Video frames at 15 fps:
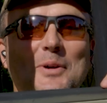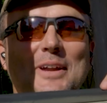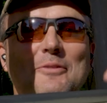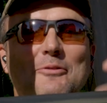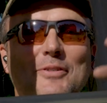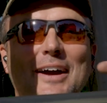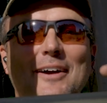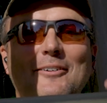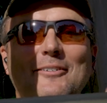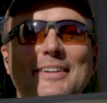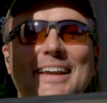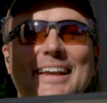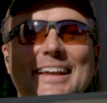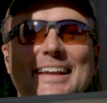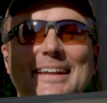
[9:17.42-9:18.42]
we
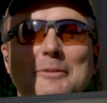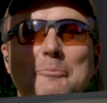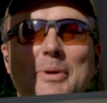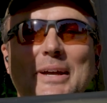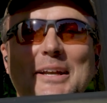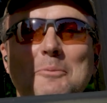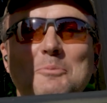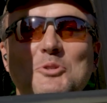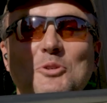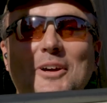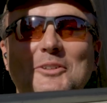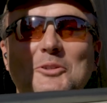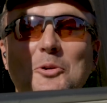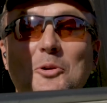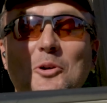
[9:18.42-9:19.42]
found a pickup
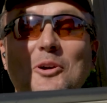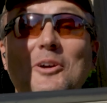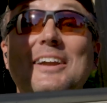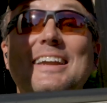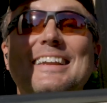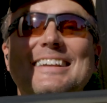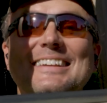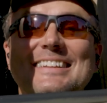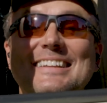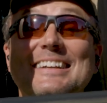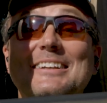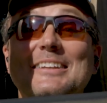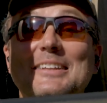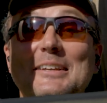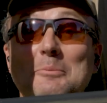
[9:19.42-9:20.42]
truck door
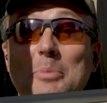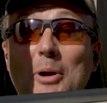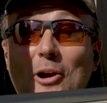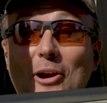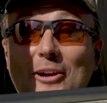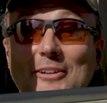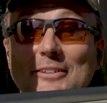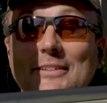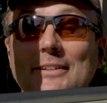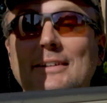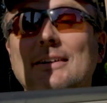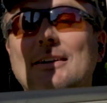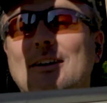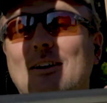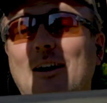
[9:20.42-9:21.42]
illegally parked,
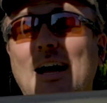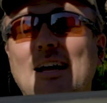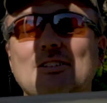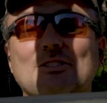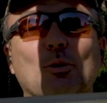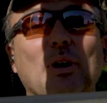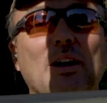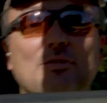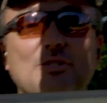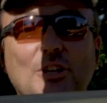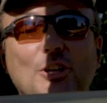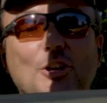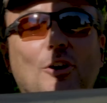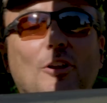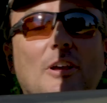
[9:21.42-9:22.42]
right? So we have
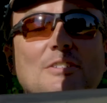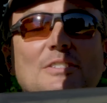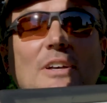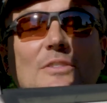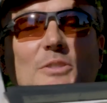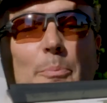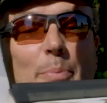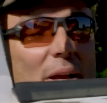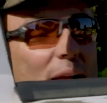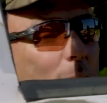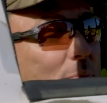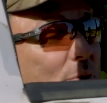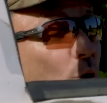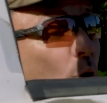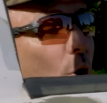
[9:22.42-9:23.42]
secured ourselves a
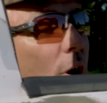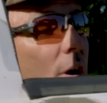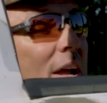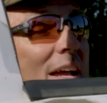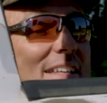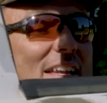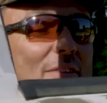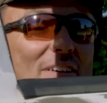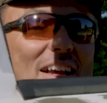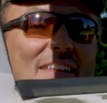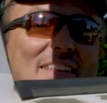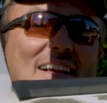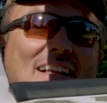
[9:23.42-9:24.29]
pickup door. It's even got the